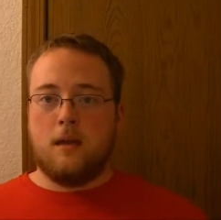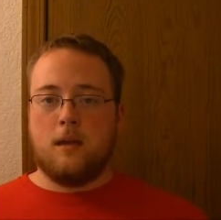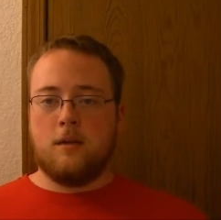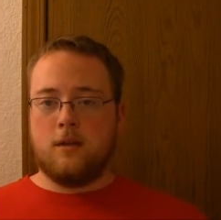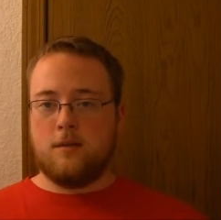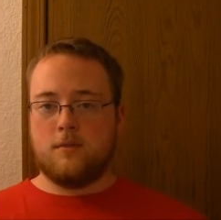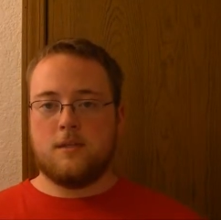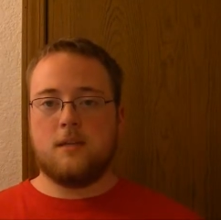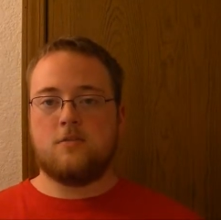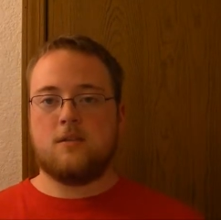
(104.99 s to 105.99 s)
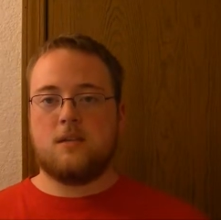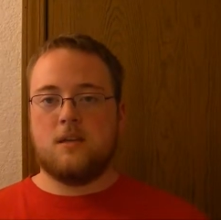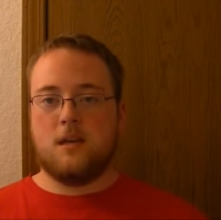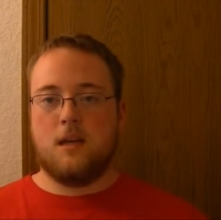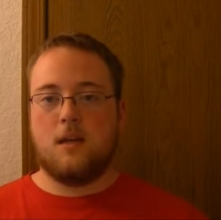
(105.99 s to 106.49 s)
you know, he was
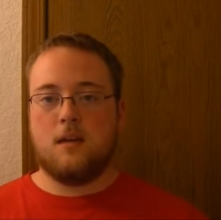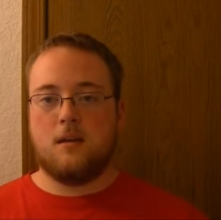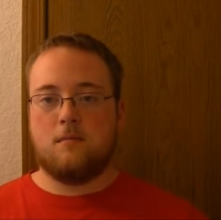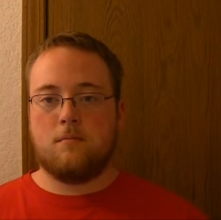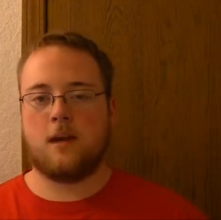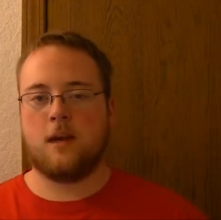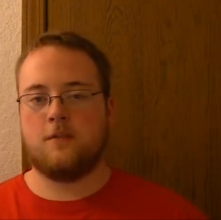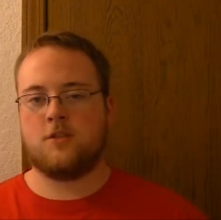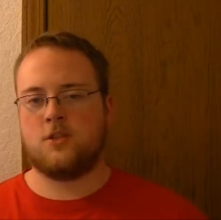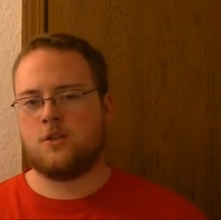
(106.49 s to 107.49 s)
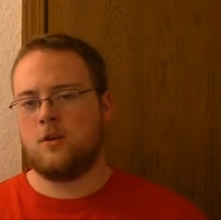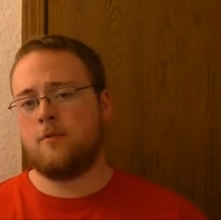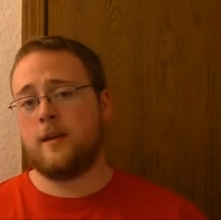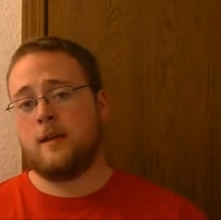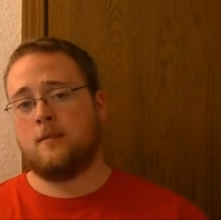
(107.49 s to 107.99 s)
interested in kind of
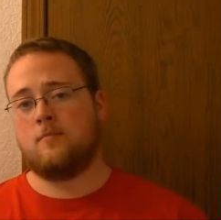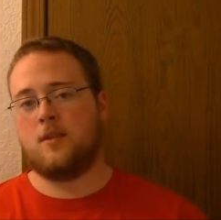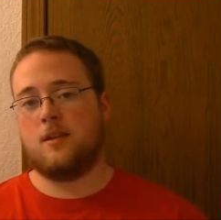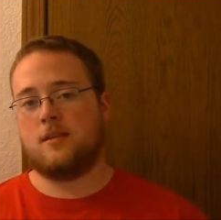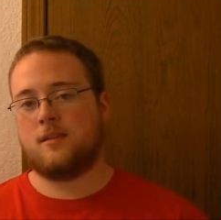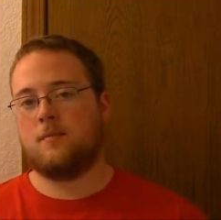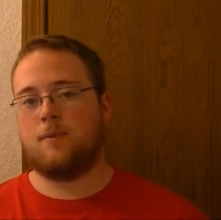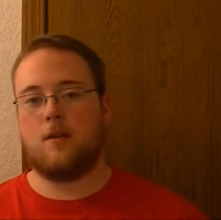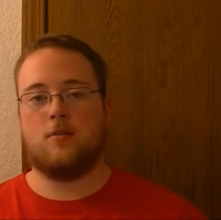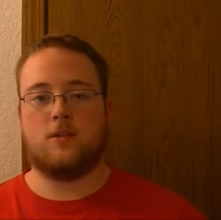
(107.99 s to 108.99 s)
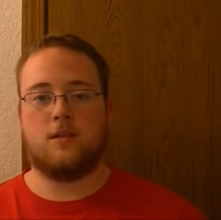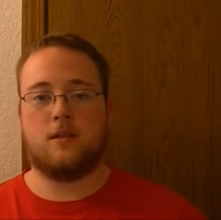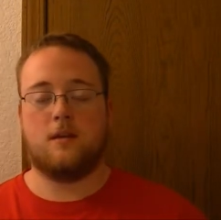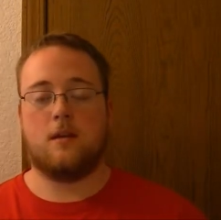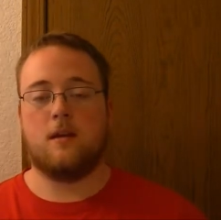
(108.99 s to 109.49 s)
showing this
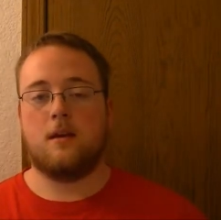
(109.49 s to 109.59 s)
comparison.